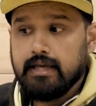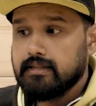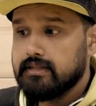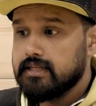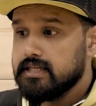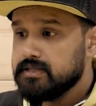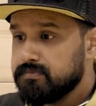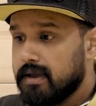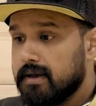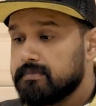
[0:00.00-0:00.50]

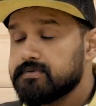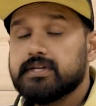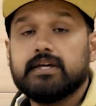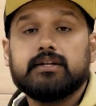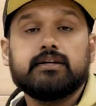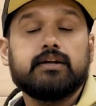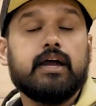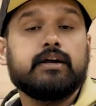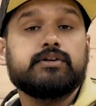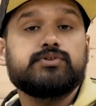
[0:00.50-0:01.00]
These maps
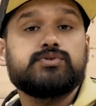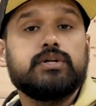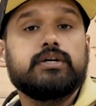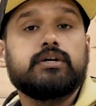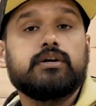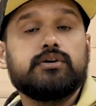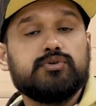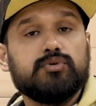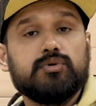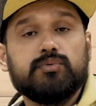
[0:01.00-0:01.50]
can actually
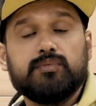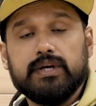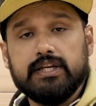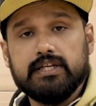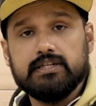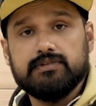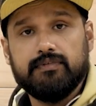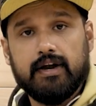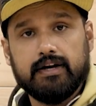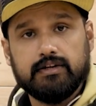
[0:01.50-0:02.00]
control
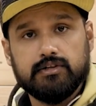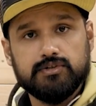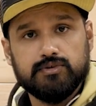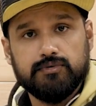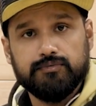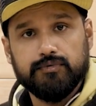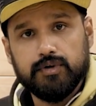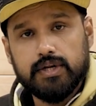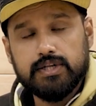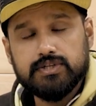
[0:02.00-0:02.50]
various factors
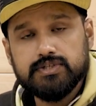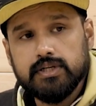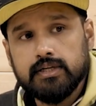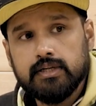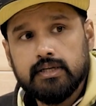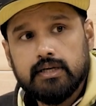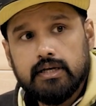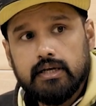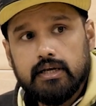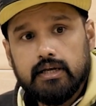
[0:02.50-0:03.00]
of your engine,
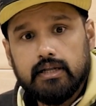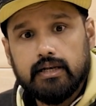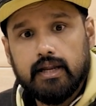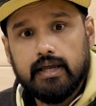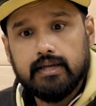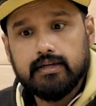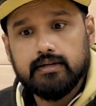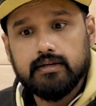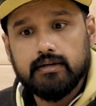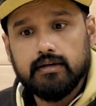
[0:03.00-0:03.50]

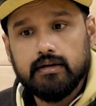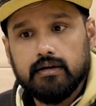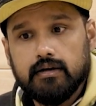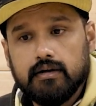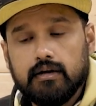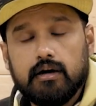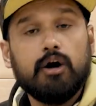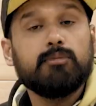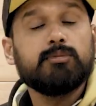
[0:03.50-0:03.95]
like how